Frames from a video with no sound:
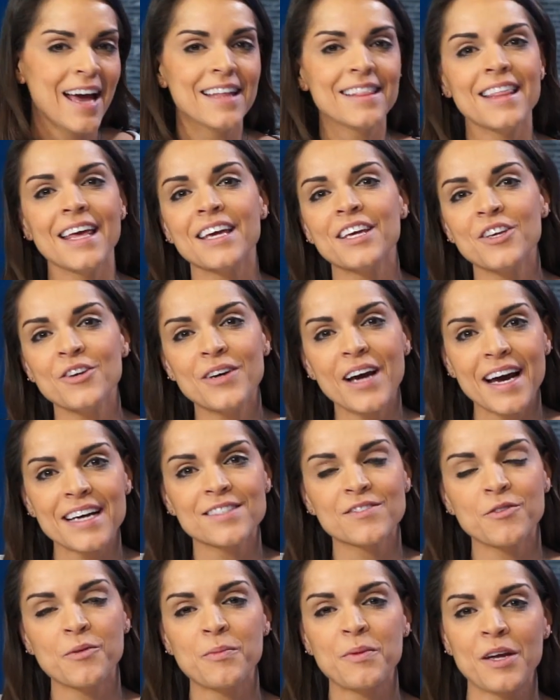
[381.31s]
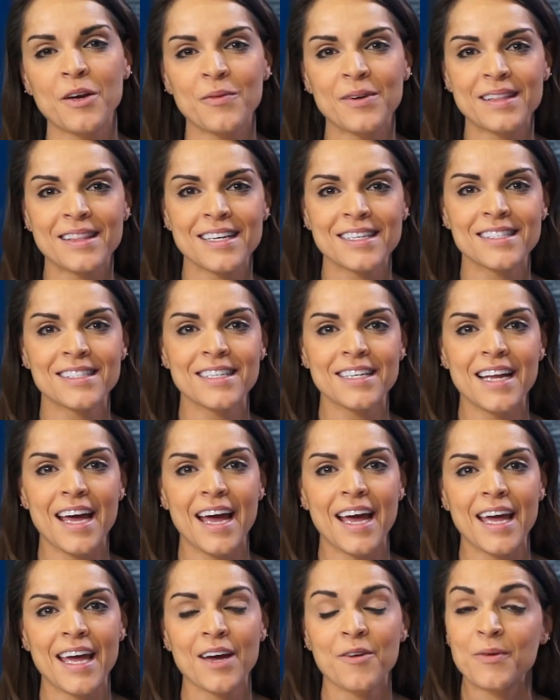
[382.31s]
And thank you guys for being with us
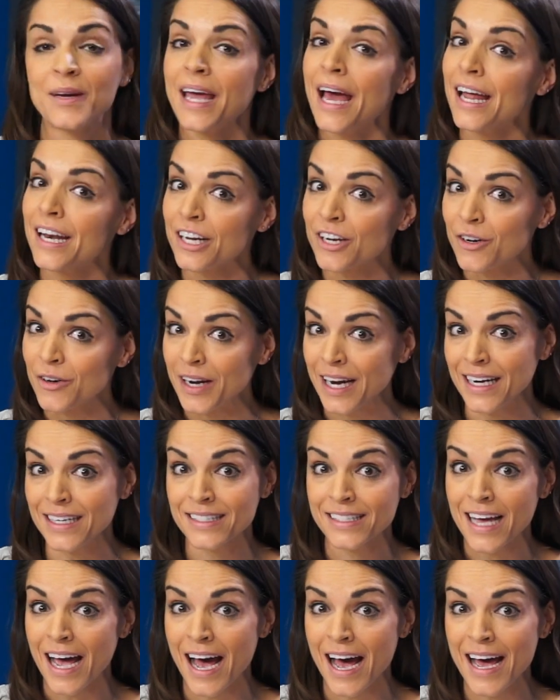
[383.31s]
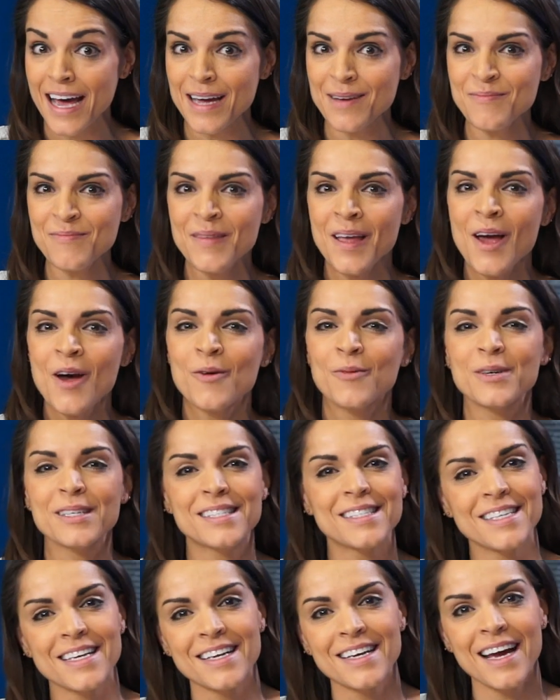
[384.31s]
today. We had a great time. We'll
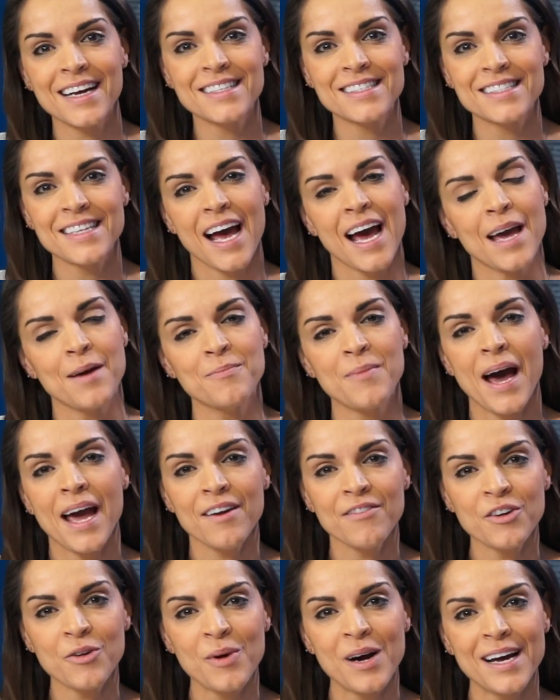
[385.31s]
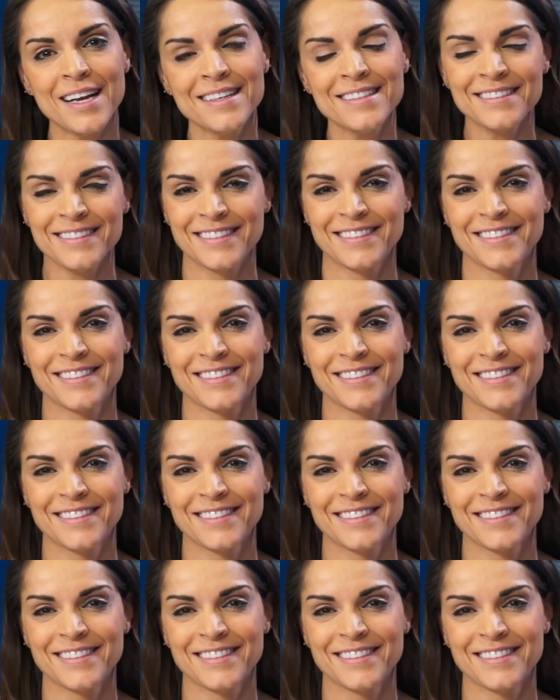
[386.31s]
see you next time. Bye, everyone.